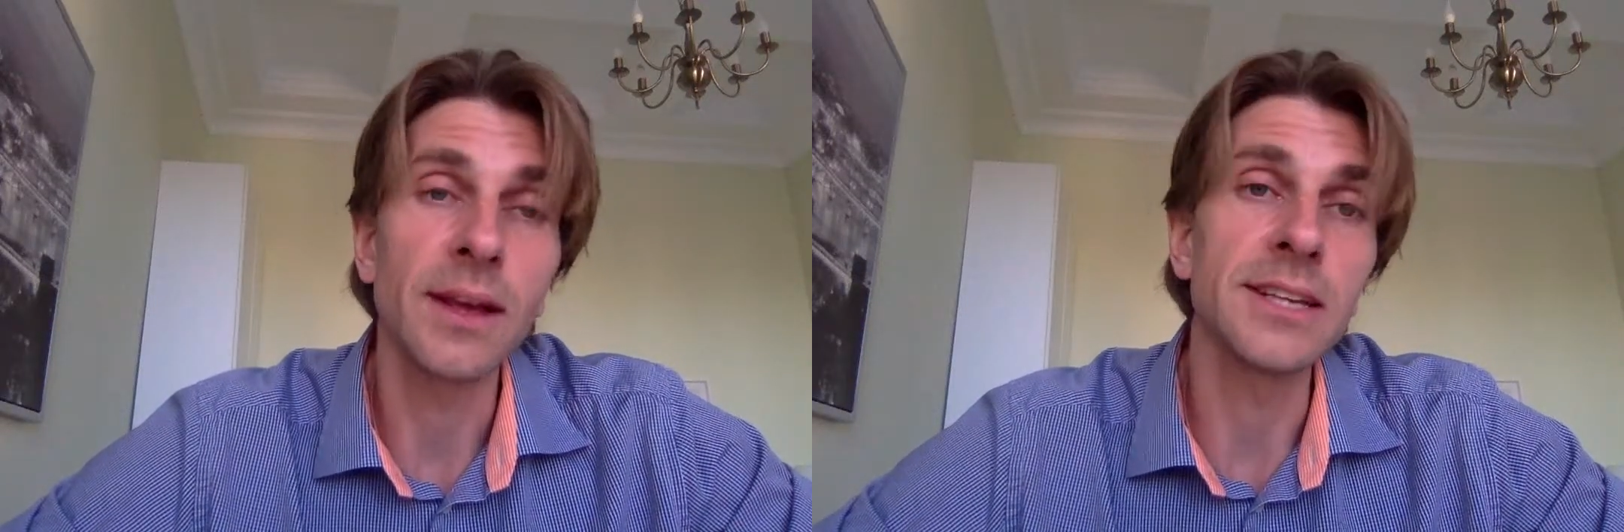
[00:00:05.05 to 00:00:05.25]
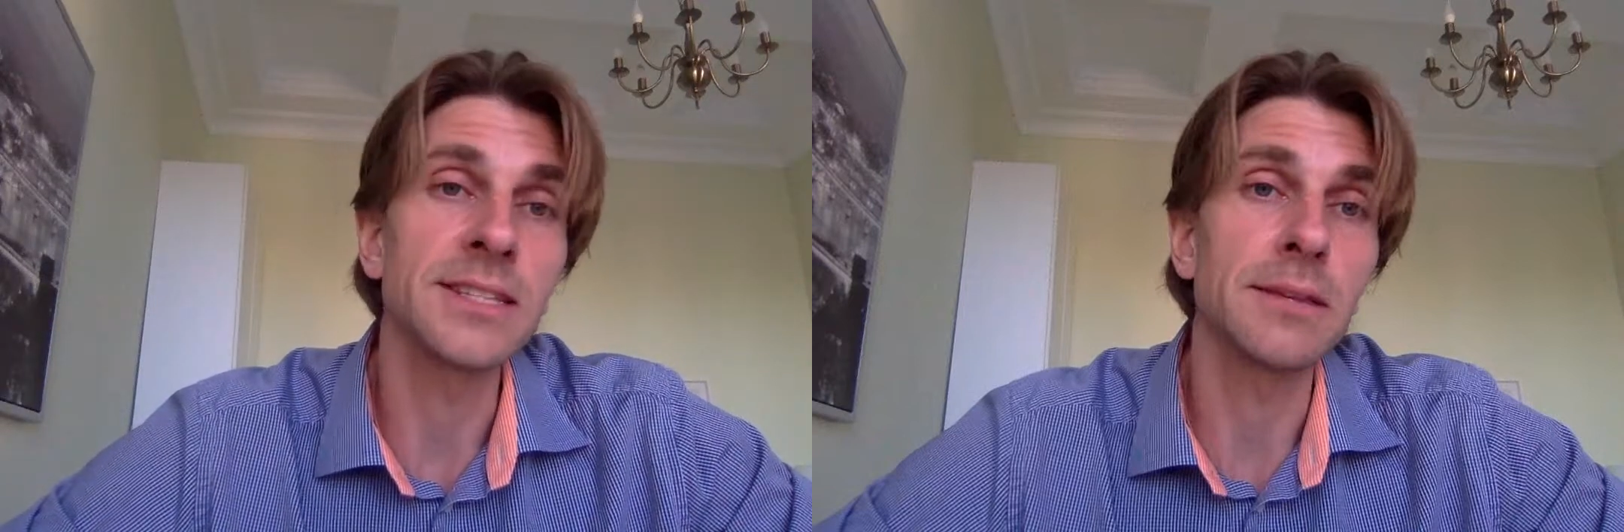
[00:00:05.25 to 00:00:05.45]

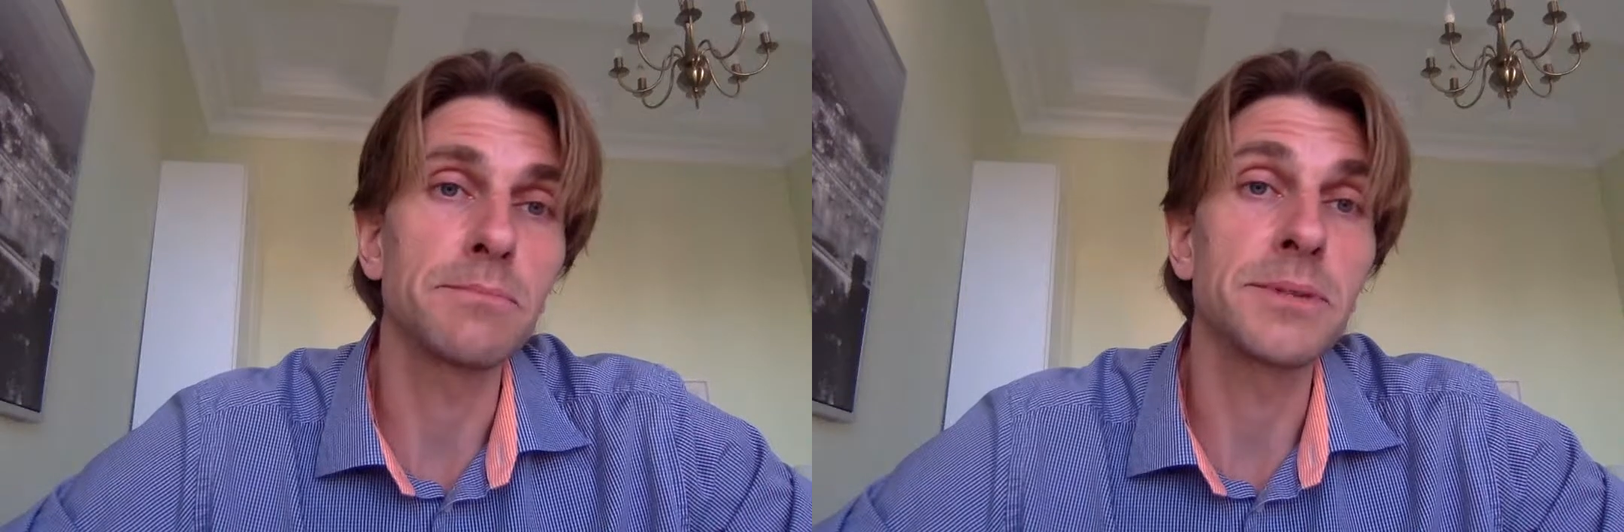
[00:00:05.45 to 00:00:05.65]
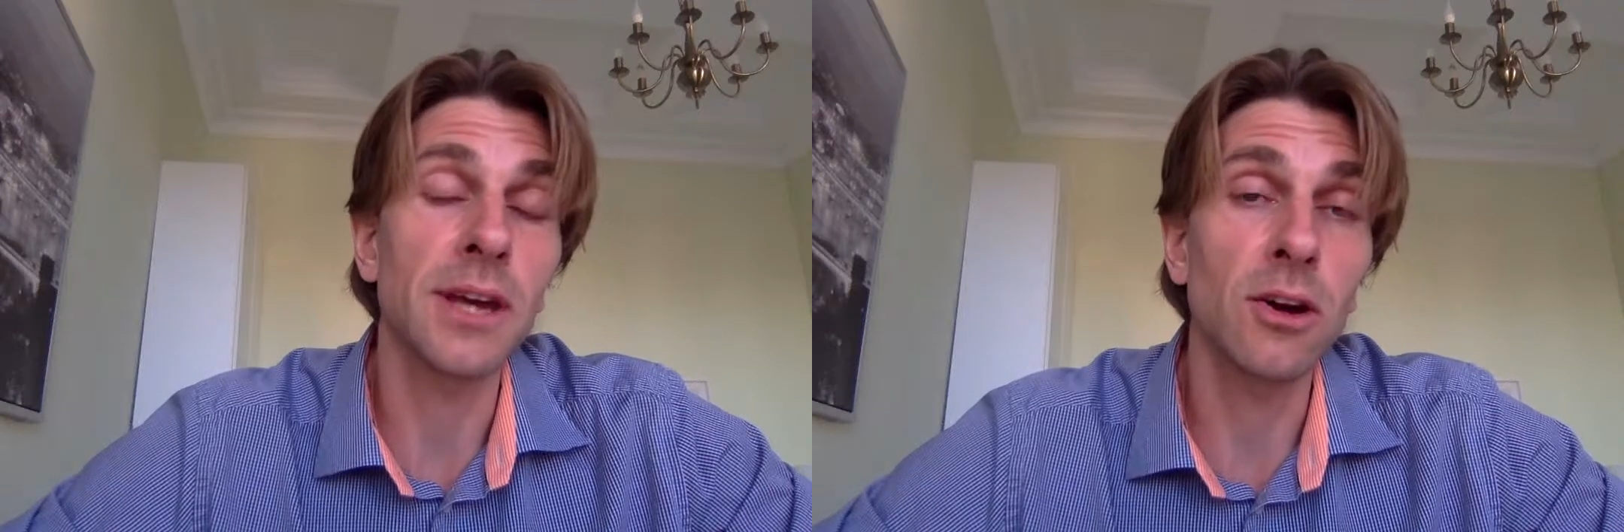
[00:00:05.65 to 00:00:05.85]
is
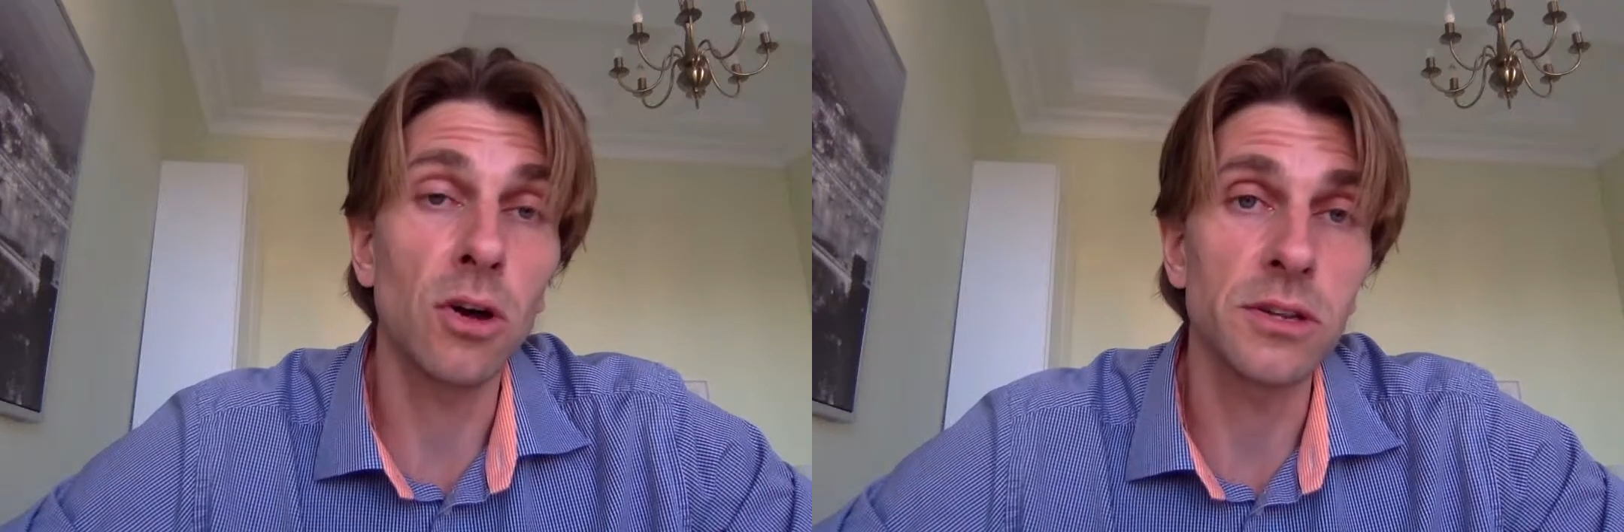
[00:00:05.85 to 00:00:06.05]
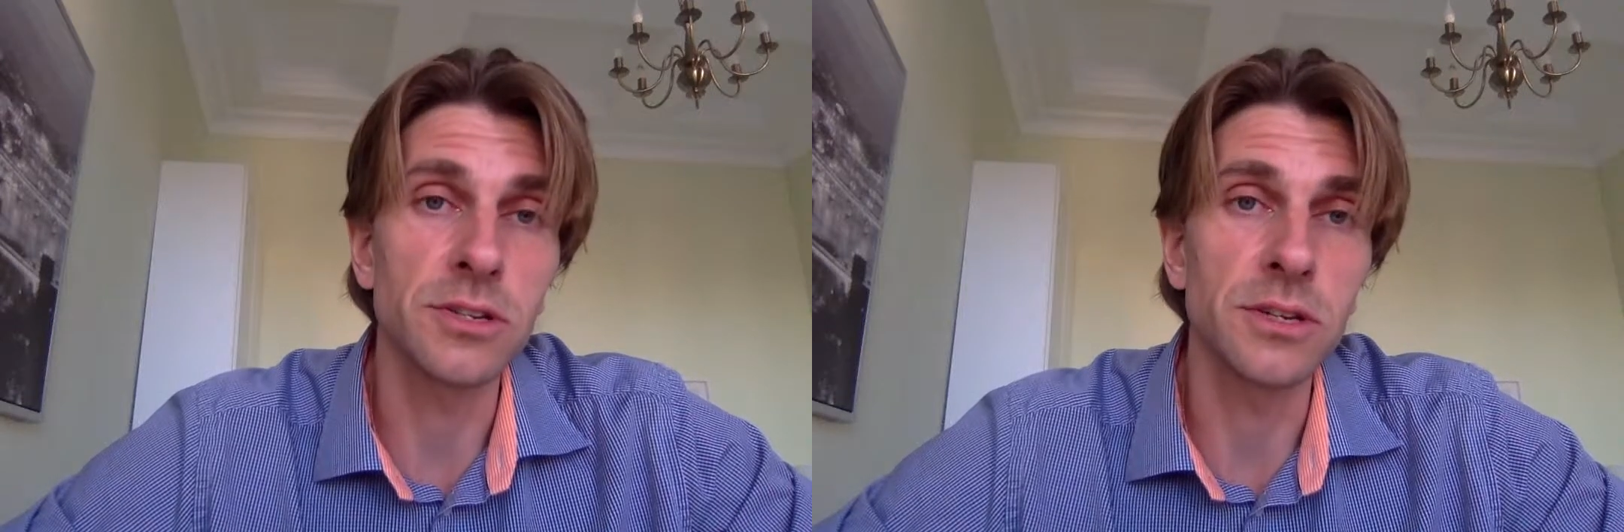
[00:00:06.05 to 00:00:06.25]
that
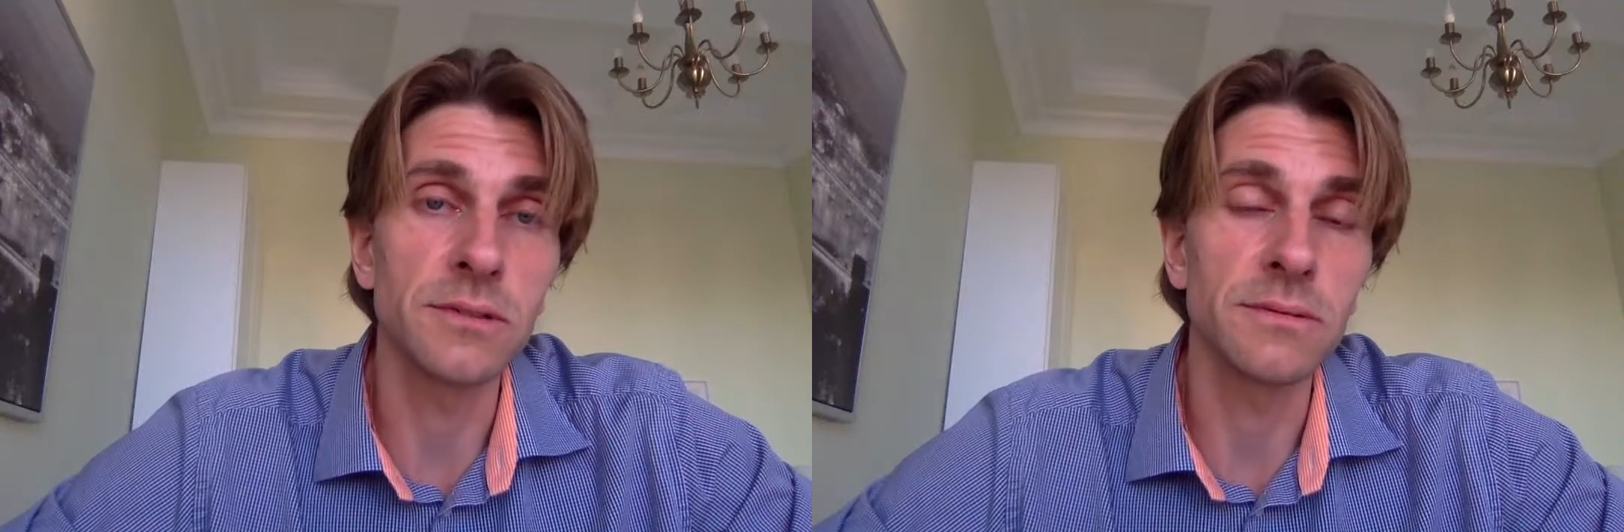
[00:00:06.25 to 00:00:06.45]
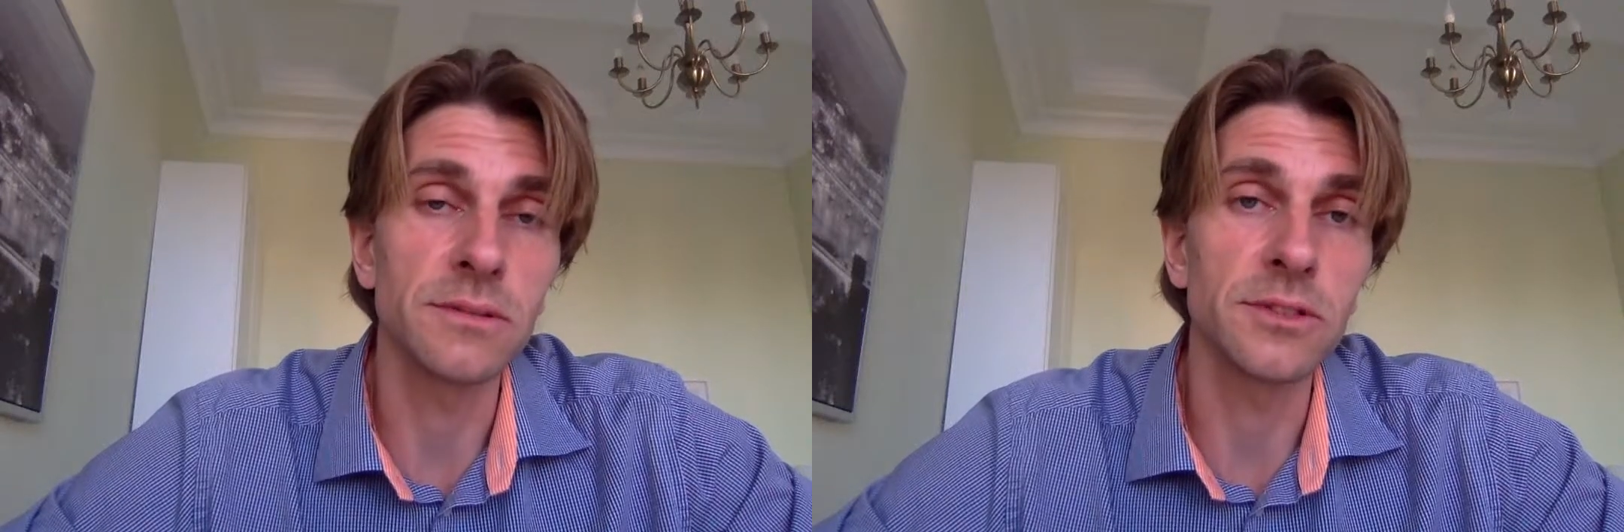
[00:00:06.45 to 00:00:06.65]
psychology